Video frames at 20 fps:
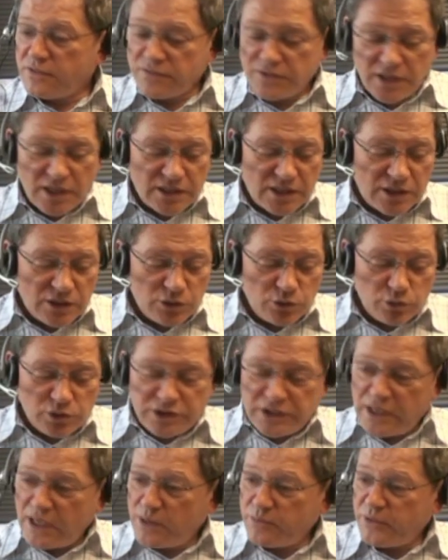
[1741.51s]
Then I
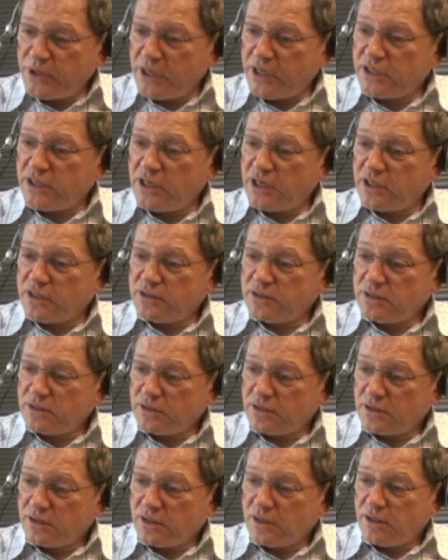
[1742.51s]
do tab again,
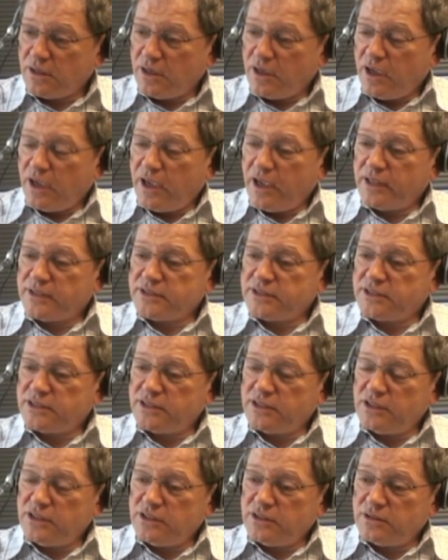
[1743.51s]
and
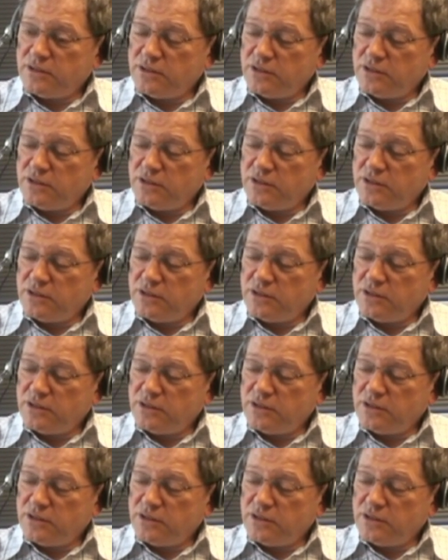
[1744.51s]
the